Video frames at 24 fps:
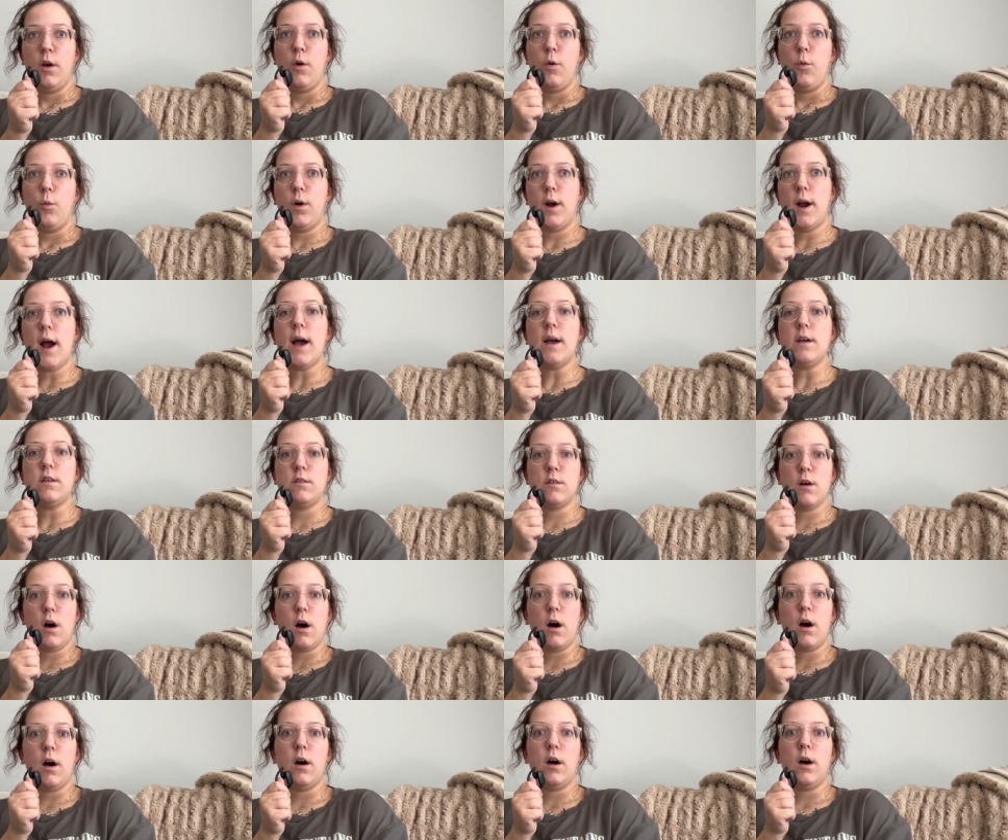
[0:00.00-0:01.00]
where I
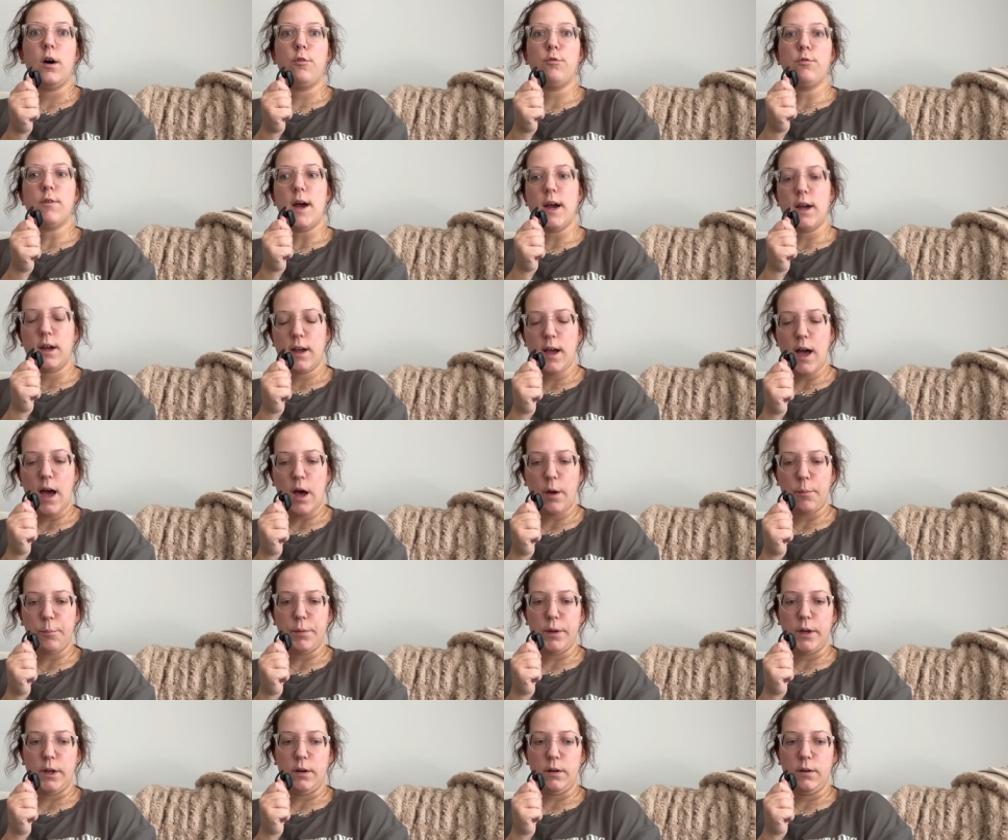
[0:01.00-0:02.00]
saw a wreck
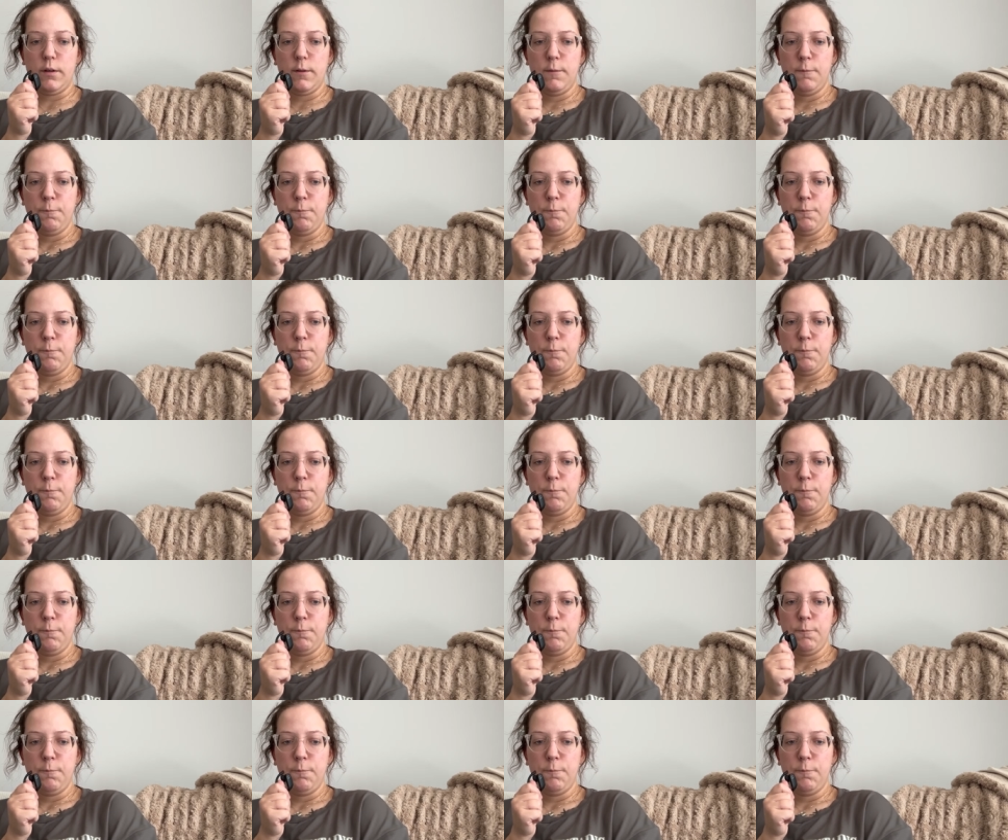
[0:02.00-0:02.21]
happen.